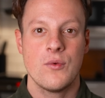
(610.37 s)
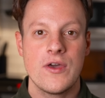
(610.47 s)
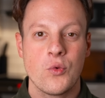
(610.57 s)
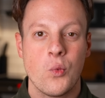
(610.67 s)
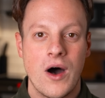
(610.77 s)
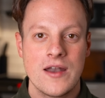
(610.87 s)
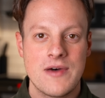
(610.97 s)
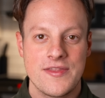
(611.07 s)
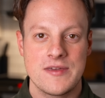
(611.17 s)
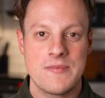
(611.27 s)
With one
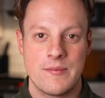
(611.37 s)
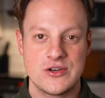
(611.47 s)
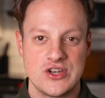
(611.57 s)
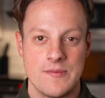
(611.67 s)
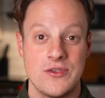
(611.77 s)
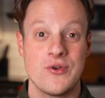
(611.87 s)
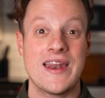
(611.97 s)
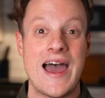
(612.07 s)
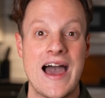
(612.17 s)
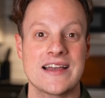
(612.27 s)
monthly membership, you
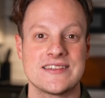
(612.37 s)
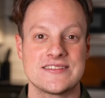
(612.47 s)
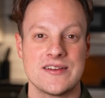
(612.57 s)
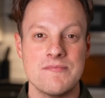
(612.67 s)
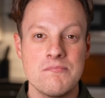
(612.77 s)
get access to